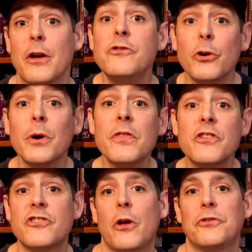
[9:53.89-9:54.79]
Now, during
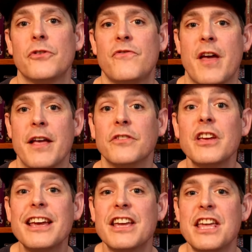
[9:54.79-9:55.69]
the shelter phase,
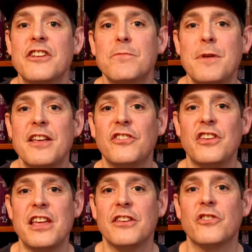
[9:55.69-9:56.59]
each
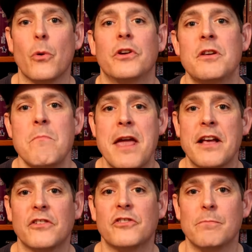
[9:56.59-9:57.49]
PC is going to
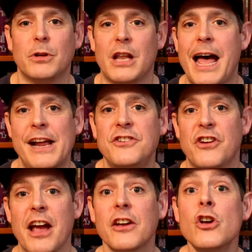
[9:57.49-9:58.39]
make a supply
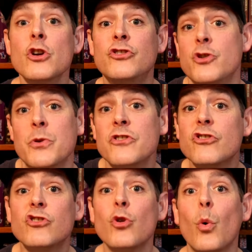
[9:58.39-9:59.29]
check to
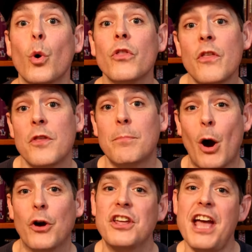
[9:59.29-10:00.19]
ensure that the
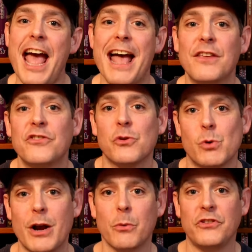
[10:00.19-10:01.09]
party has the
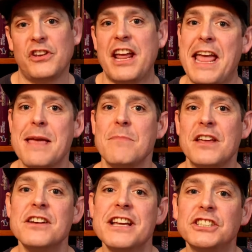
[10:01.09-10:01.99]
requisite
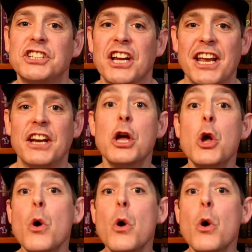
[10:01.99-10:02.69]
ammunition,